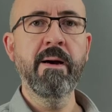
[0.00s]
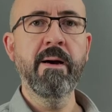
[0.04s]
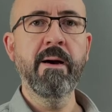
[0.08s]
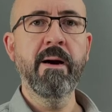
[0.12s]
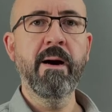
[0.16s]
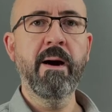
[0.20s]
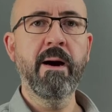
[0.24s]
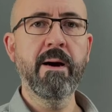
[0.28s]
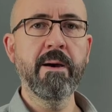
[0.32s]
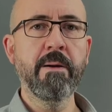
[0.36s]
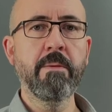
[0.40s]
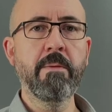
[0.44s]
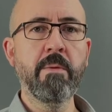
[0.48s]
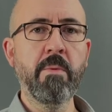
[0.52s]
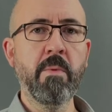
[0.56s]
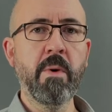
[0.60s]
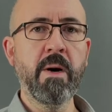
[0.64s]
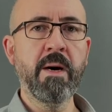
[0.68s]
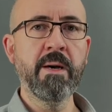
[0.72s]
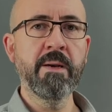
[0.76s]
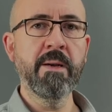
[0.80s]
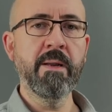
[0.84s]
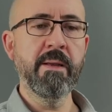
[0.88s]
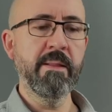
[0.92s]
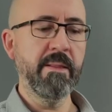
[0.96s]
Hi
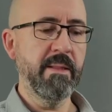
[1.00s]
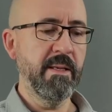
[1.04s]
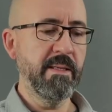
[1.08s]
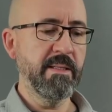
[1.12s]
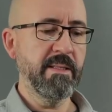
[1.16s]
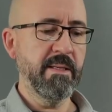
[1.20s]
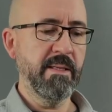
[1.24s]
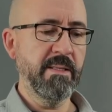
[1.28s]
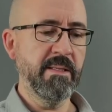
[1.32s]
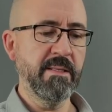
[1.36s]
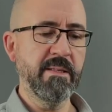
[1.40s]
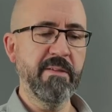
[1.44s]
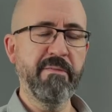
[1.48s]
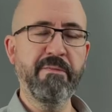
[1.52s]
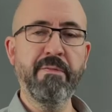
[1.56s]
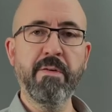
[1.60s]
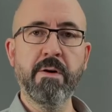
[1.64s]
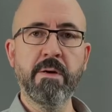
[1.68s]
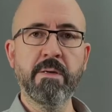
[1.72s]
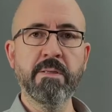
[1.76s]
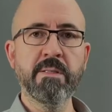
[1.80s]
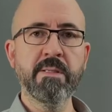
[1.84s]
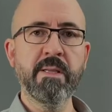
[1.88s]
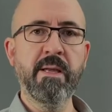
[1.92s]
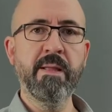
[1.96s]
everyone, this is the
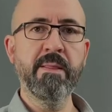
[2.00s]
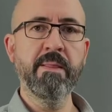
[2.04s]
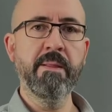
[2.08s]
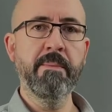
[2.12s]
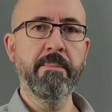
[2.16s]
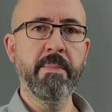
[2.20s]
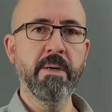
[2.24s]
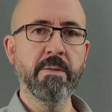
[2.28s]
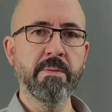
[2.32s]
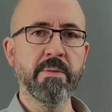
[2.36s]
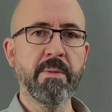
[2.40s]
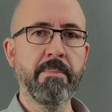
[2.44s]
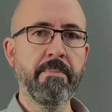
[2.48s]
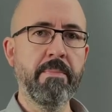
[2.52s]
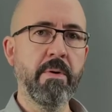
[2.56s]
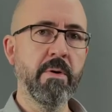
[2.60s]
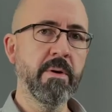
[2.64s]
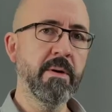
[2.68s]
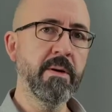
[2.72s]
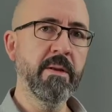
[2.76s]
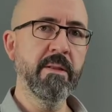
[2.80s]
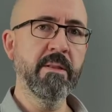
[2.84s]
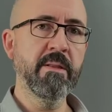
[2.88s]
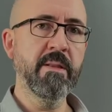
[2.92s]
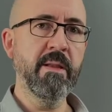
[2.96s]
first and the most
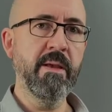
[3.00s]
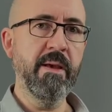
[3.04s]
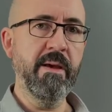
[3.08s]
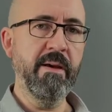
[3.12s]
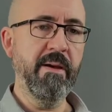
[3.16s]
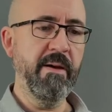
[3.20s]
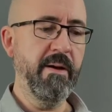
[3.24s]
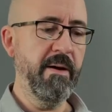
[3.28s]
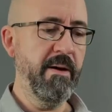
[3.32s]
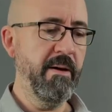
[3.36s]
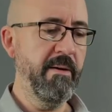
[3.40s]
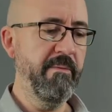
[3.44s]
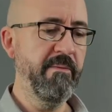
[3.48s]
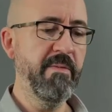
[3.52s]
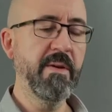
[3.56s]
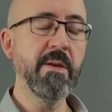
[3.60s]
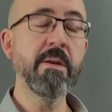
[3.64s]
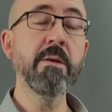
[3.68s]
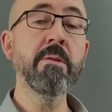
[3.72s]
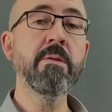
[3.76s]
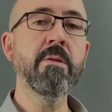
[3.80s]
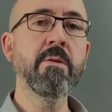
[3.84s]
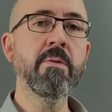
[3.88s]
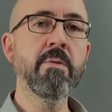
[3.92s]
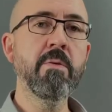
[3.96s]
important video
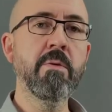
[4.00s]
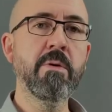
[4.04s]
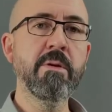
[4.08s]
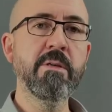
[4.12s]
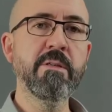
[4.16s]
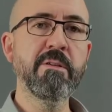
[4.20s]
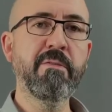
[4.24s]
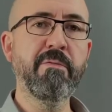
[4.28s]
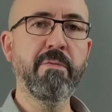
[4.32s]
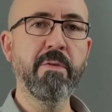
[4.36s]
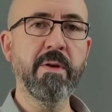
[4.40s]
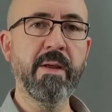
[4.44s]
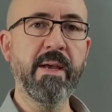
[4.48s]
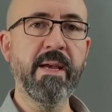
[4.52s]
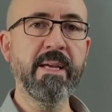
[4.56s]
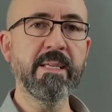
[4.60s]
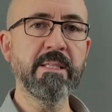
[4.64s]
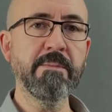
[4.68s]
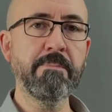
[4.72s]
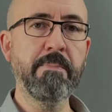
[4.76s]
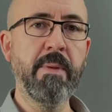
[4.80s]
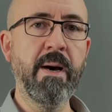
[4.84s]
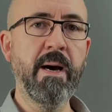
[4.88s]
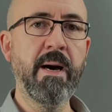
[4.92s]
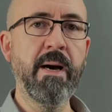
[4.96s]
tutorials for the
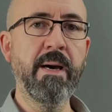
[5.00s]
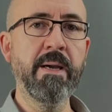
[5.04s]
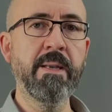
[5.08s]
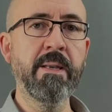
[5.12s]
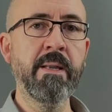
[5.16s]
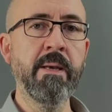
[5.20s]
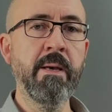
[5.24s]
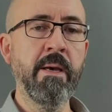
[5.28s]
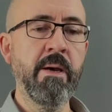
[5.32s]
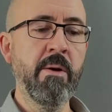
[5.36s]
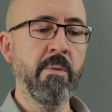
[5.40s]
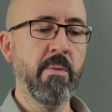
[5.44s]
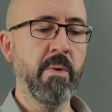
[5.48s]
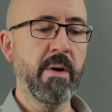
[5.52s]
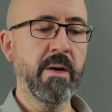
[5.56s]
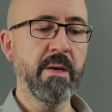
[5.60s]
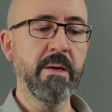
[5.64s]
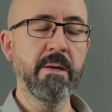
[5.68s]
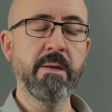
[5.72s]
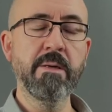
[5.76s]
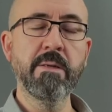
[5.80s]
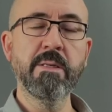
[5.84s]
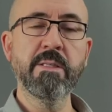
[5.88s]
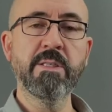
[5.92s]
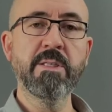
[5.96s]
xSPINE. Where I'm
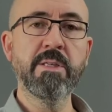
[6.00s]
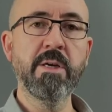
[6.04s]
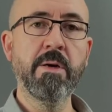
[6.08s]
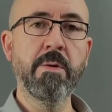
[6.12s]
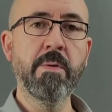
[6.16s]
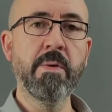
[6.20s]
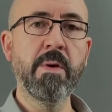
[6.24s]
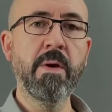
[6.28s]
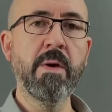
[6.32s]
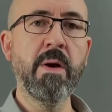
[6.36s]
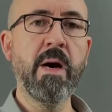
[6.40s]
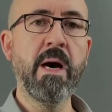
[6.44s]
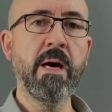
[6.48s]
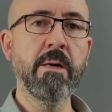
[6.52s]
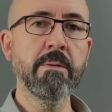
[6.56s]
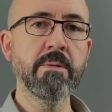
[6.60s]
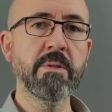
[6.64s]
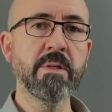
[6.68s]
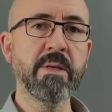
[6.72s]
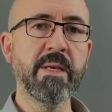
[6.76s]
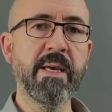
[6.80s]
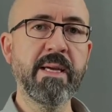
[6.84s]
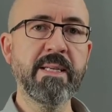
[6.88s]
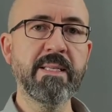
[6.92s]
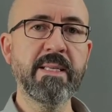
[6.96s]
gonna show you how to
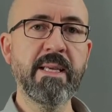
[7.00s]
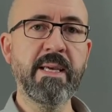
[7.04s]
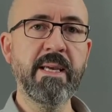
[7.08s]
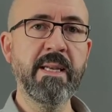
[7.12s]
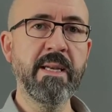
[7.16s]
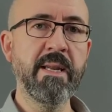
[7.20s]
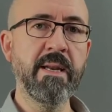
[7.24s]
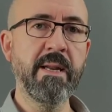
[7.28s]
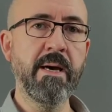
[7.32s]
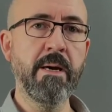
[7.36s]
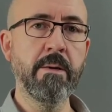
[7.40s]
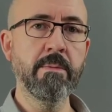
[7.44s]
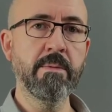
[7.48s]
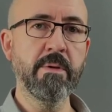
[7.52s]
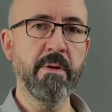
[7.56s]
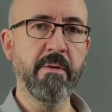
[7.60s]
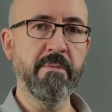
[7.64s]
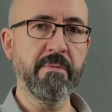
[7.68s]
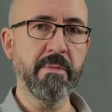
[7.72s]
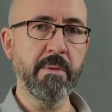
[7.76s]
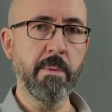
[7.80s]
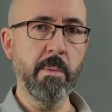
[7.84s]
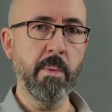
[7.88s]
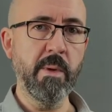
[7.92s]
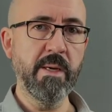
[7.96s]
get in and out of
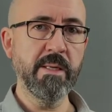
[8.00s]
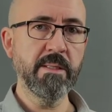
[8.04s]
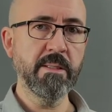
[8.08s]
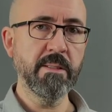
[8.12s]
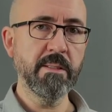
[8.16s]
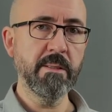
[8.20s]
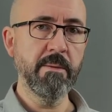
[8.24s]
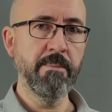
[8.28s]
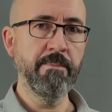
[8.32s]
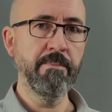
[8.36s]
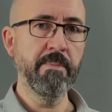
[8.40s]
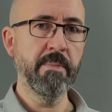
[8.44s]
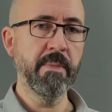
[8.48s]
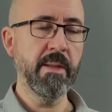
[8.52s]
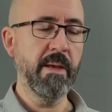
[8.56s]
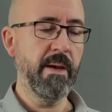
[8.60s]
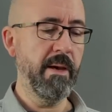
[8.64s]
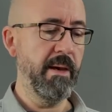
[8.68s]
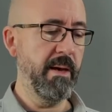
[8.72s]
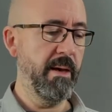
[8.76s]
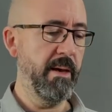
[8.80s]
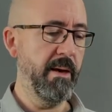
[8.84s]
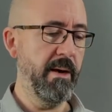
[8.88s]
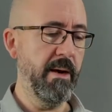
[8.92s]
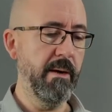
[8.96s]
the West.
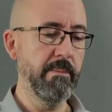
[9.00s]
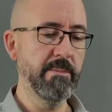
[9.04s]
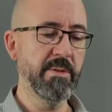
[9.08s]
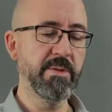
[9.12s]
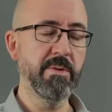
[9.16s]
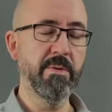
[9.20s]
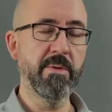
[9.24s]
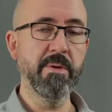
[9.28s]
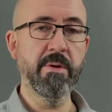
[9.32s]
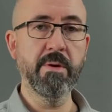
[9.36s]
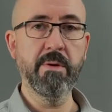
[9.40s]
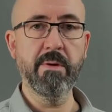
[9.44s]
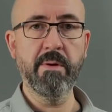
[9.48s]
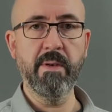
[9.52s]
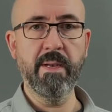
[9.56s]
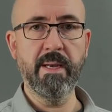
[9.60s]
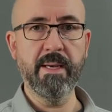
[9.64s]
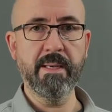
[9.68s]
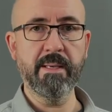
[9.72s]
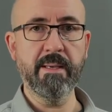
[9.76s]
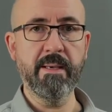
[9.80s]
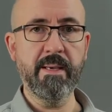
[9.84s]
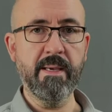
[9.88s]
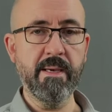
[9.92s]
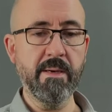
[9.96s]
I'm sure you're
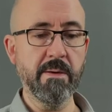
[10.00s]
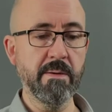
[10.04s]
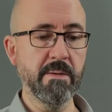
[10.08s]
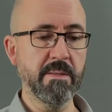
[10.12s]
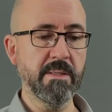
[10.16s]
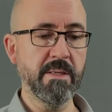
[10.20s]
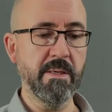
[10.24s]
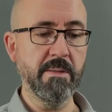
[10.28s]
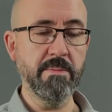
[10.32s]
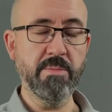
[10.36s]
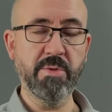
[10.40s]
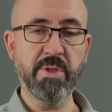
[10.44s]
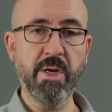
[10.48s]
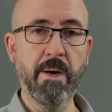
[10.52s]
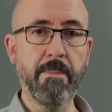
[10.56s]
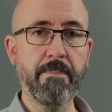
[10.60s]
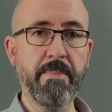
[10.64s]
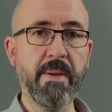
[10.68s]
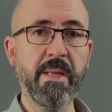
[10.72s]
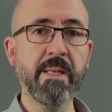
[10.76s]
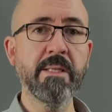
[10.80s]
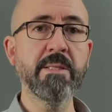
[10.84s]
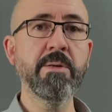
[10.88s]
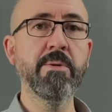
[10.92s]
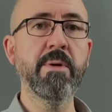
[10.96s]
eager to jump
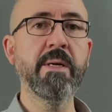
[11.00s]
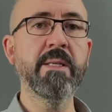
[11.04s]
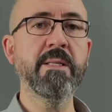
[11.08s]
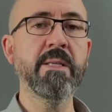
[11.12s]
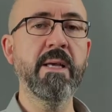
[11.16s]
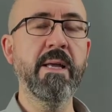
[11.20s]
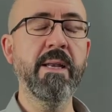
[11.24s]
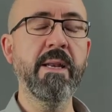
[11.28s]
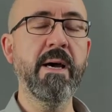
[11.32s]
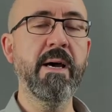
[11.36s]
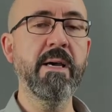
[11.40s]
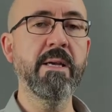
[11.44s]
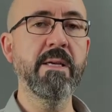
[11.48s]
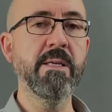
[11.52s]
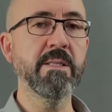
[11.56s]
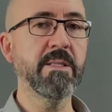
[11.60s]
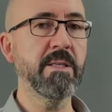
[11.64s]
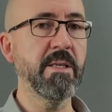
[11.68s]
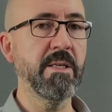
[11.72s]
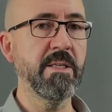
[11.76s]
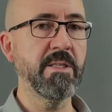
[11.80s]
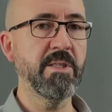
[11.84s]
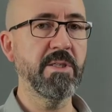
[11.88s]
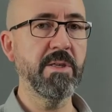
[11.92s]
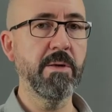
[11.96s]
into it, and I'm just
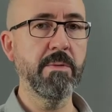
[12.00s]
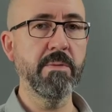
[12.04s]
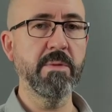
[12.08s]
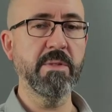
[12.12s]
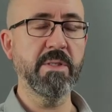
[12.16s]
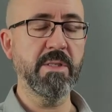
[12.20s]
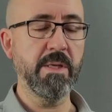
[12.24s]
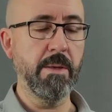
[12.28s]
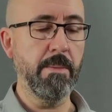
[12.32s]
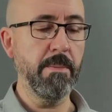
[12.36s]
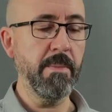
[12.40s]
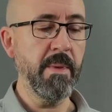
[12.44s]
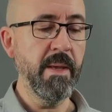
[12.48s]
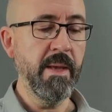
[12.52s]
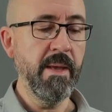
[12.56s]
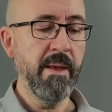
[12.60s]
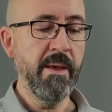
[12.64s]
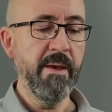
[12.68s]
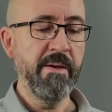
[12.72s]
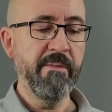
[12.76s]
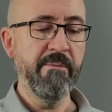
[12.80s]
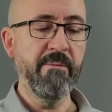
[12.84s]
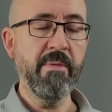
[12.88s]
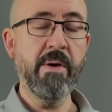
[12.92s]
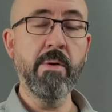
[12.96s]
gonna show you some
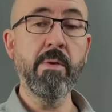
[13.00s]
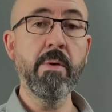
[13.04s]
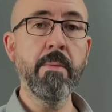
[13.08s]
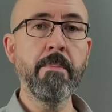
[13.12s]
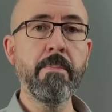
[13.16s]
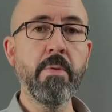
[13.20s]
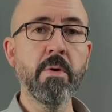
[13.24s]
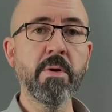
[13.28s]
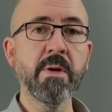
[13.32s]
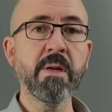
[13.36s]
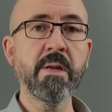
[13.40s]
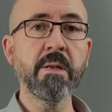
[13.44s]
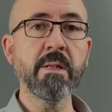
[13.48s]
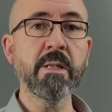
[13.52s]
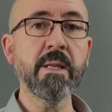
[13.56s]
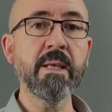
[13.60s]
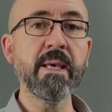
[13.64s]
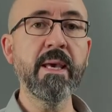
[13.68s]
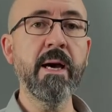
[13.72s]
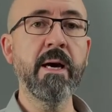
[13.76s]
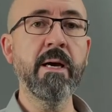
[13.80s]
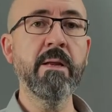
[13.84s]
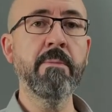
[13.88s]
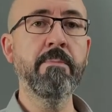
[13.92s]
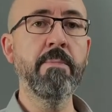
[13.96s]
very important
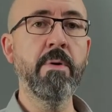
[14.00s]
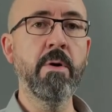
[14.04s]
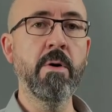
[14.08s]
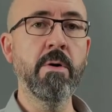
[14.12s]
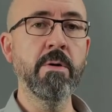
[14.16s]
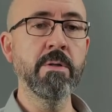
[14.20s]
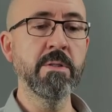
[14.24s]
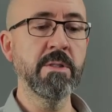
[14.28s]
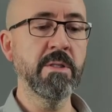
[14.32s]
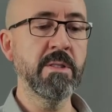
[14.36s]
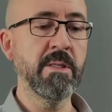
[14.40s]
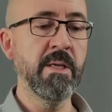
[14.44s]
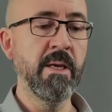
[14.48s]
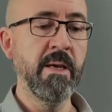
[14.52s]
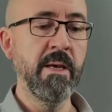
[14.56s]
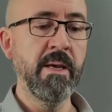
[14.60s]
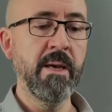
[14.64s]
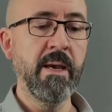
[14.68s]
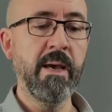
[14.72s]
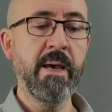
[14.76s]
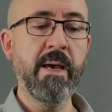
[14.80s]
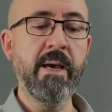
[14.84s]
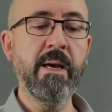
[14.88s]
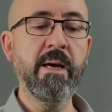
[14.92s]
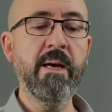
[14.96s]
guide points
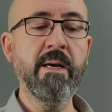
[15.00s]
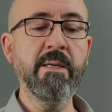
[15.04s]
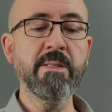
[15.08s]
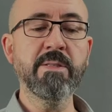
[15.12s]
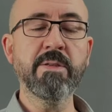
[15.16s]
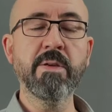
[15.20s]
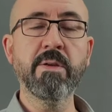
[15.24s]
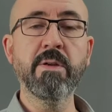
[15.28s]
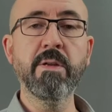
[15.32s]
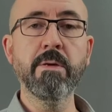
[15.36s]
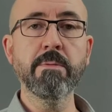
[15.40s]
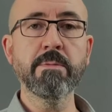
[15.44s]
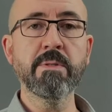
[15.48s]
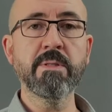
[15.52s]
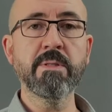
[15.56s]
so you don't